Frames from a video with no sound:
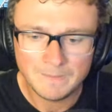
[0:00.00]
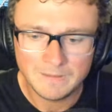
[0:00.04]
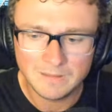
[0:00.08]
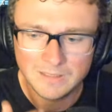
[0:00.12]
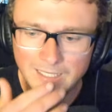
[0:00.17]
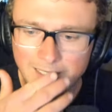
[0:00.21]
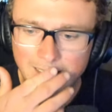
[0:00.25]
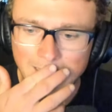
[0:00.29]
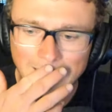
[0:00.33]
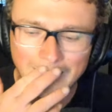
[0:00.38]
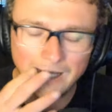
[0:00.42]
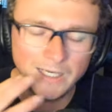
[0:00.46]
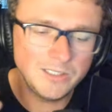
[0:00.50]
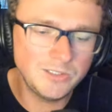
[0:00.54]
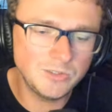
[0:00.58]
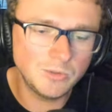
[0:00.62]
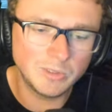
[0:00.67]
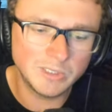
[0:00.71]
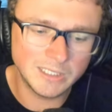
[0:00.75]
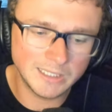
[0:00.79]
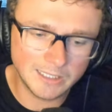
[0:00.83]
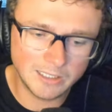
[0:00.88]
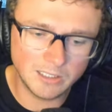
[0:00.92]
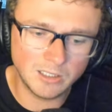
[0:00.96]
like, I
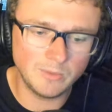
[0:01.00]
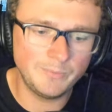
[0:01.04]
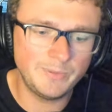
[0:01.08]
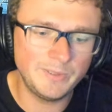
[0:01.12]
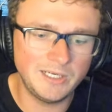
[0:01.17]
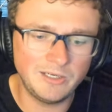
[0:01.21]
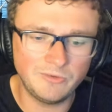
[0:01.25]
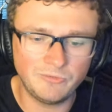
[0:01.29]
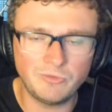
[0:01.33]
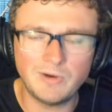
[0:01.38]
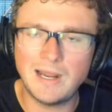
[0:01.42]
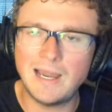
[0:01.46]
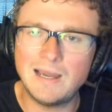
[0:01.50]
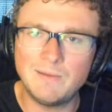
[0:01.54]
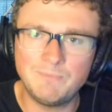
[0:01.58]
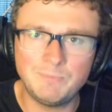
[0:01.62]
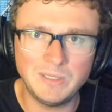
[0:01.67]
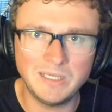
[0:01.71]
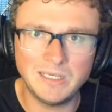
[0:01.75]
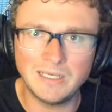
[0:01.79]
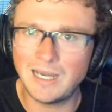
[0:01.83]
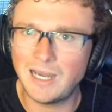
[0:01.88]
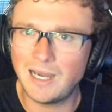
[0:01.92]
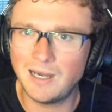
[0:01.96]
do a little bit of
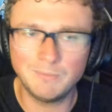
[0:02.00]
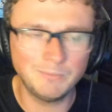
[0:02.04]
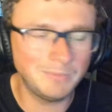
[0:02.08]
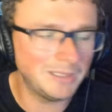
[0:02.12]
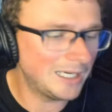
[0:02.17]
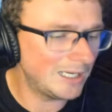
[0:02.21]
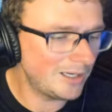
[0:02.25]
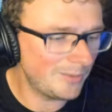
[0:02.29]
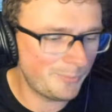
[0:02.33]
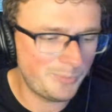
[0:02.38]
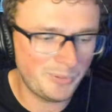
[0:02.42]
rapping. I'm not a